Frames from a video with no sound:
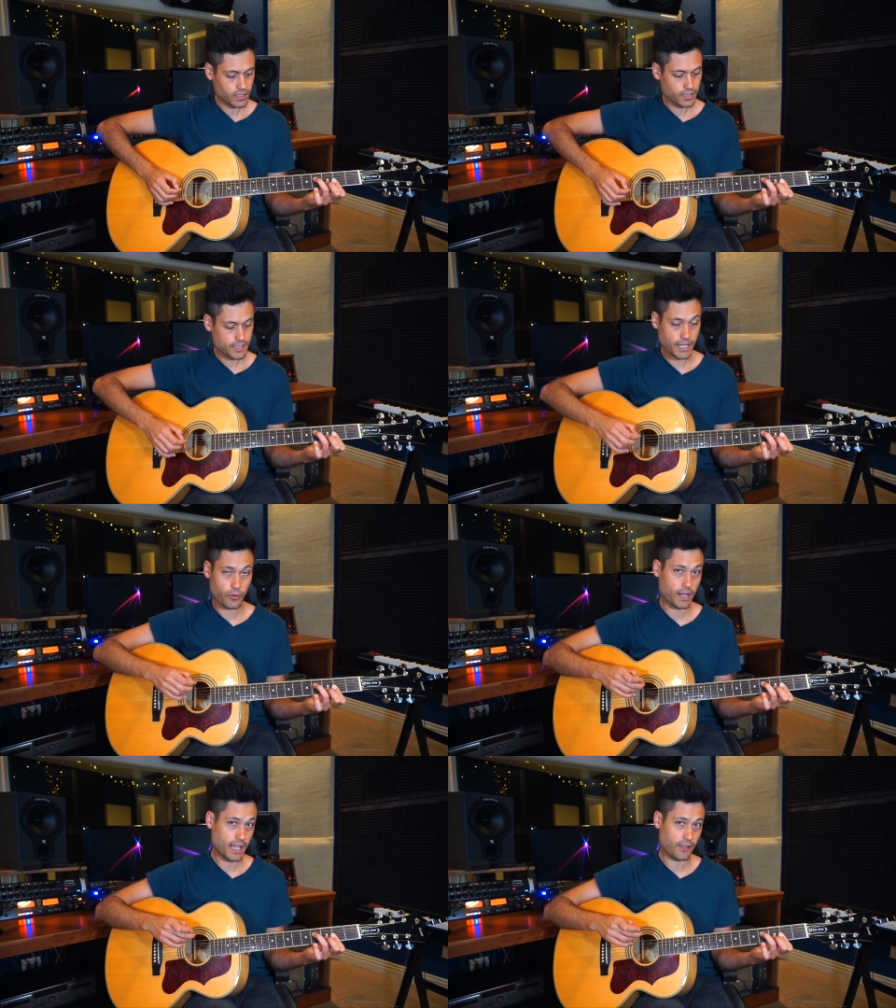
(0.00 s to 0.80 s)

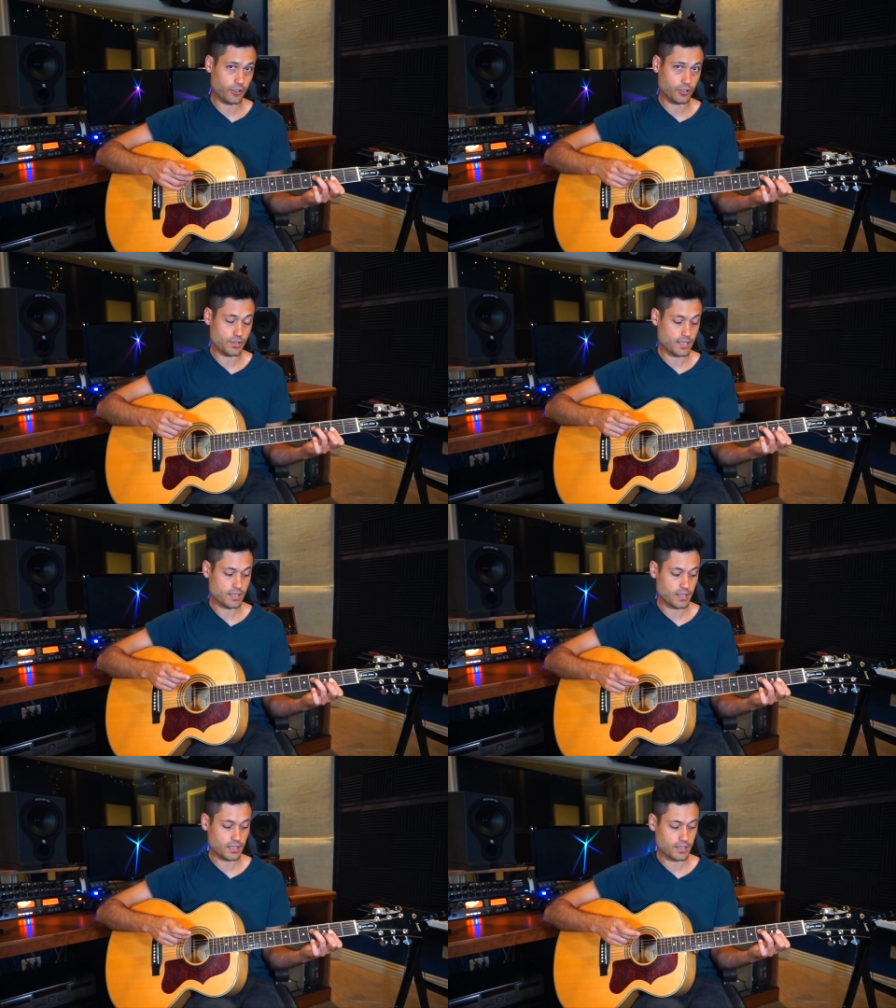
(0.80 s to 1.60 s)
Stairway to Heaven
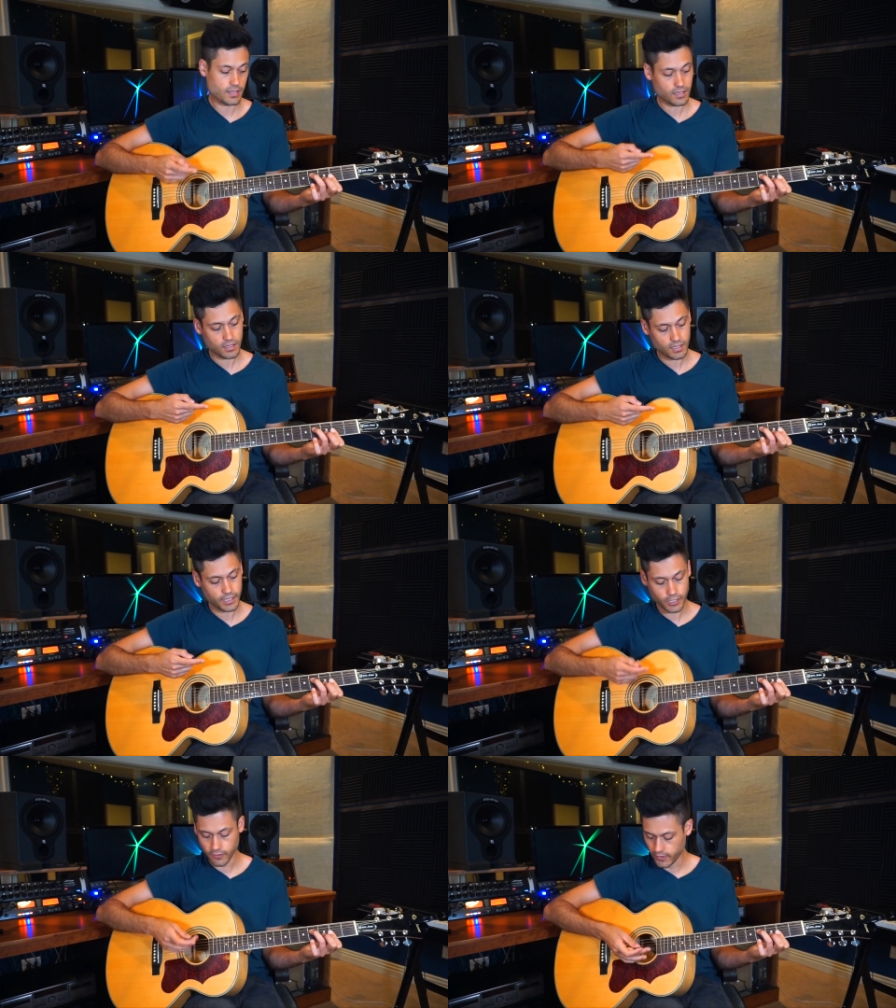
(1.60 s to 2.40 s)
uses this
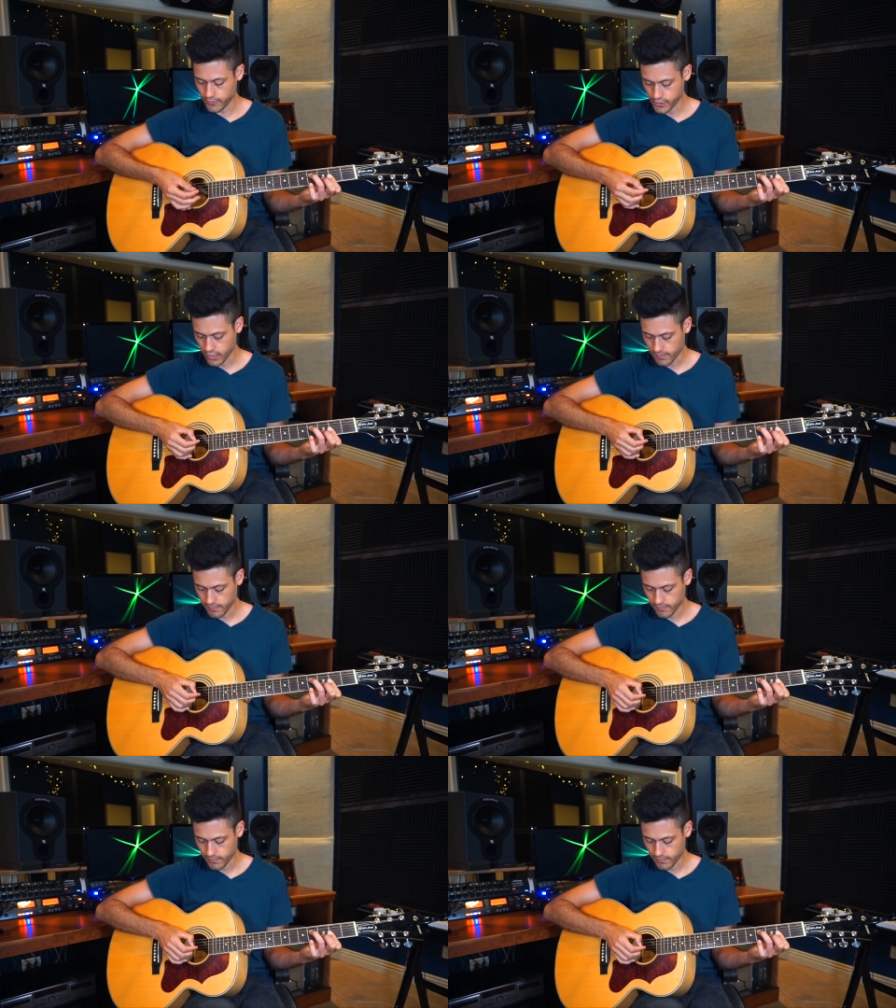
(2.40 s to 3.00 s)
D over F sharp.